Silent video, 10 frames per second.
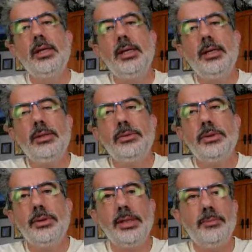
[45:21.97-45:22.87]
And
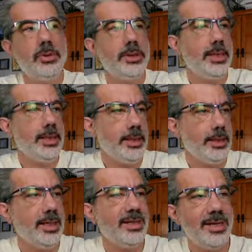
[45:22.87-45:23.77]
those are on the Brilliant
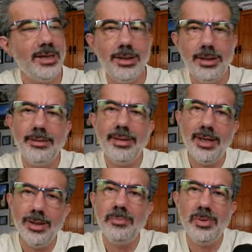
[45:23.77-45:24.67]
Lady, and they are
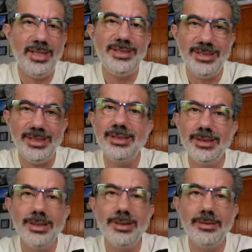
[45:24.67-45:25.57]
pricey
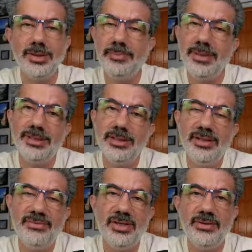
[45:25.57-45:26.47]
just because they're
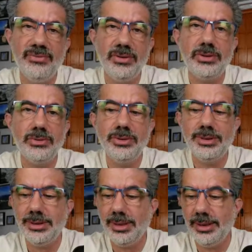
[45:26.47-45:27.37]
the very first
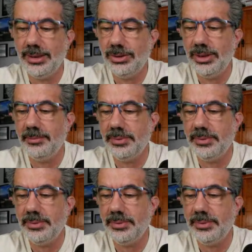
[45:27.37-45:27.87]
cruises on that ship.